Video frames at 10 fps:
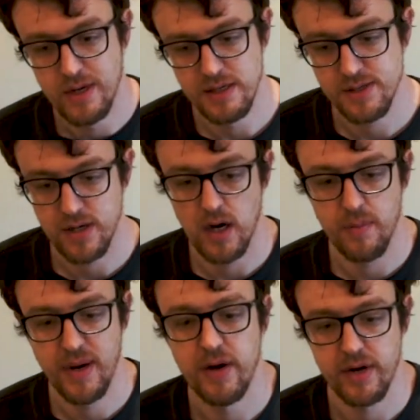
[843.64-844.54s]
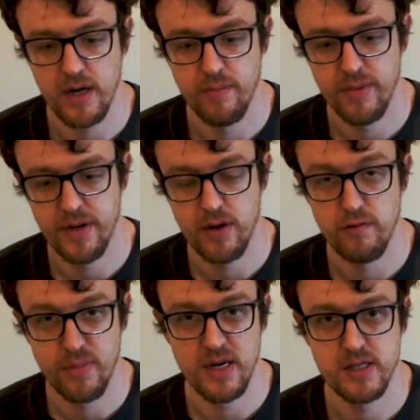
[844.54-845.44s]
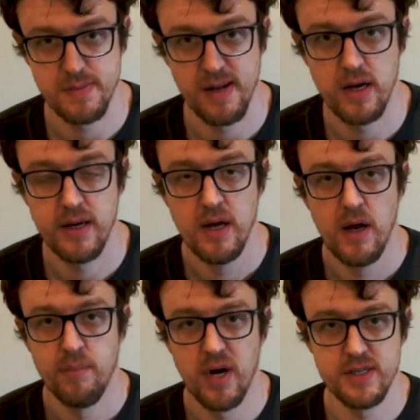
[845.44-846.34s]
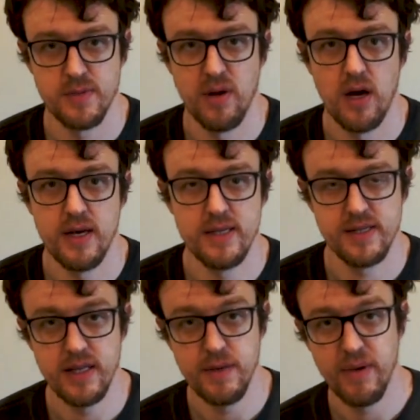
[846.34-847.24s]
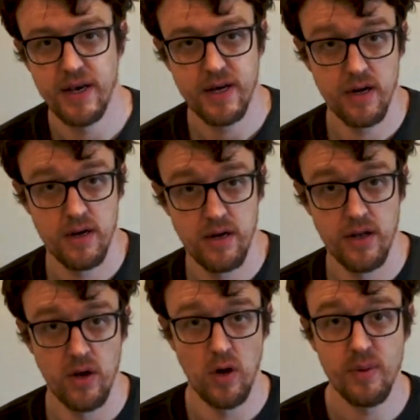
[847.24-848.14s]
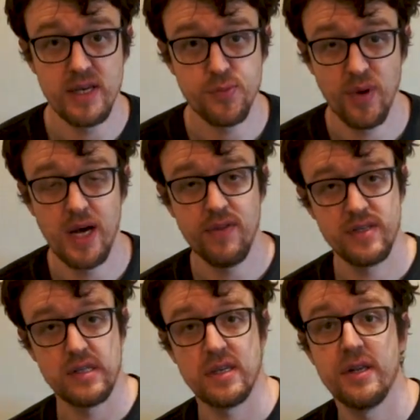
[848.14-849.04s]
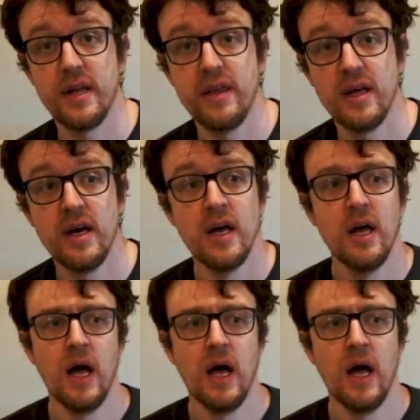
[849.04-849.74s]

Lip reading: is our parent company of Pi Supply. Pi Supply is the maker and hobbyist brand that sits underneath it.